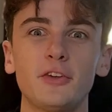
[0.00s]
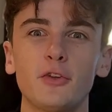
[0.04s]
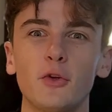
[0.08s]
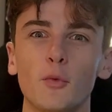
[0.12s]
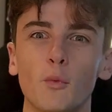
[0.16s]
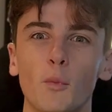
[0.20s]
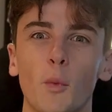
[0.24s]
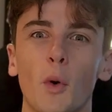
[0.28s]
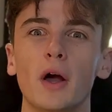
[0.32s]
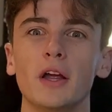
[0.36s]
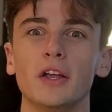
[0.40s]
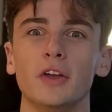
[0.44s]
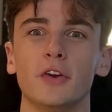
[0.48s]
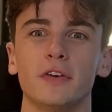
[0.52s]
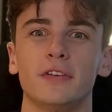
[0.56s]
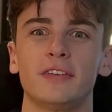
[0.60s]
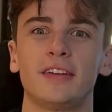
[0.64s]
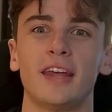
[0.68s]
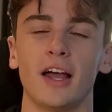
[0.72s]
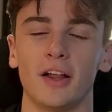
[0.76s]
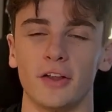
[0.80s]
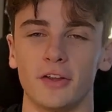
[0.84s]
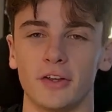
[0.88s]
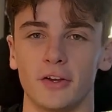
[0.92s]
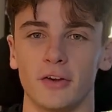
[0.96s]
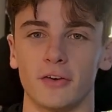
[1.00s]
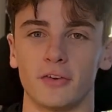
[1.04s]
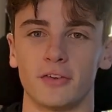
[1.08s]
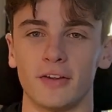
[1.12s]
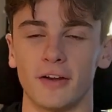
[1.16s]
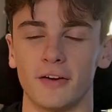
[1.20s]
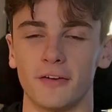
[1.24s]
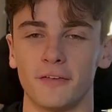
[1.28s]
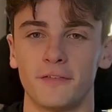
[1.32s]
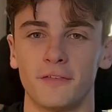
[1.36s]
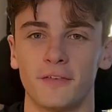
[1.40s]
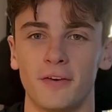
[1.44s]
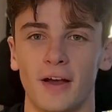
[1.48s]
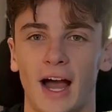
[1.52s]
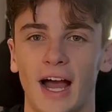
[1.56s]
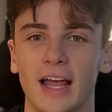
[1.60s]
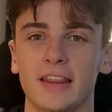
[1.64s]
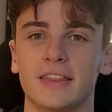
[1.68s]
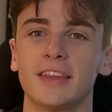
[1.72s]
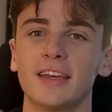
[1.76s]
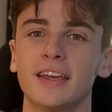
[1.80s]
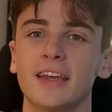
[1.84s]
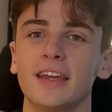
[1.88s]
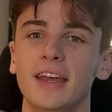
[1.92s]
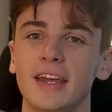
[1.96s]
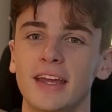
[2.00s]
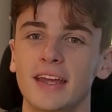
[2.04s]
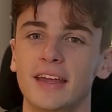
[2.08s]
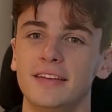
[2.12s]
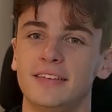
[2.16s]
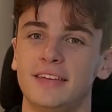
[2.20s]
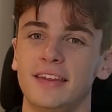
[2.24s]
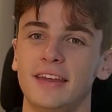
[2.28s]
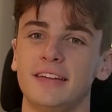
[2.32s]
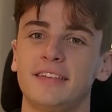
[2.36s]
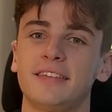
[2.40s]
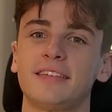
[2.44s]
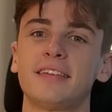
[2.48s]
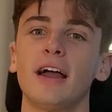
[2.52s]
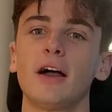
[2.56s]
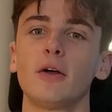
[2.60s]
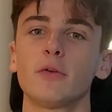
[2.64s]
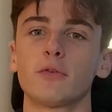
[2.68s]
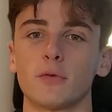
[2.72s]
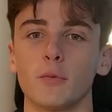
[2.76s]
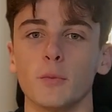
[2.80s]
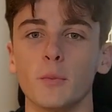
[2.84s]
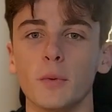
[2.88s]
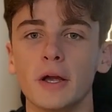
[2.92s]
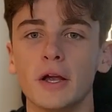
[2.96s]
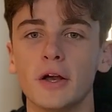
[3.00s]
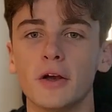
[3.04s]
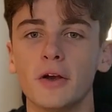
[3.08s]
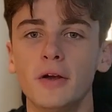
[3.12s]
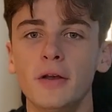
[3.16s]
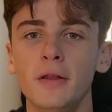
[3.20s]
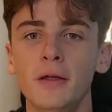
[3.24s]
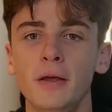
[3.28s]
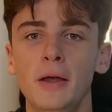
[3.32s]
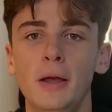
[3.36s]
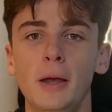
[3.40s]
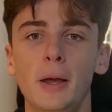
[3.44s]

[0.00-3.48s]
to what you're telling yourself. I think it sounds weird,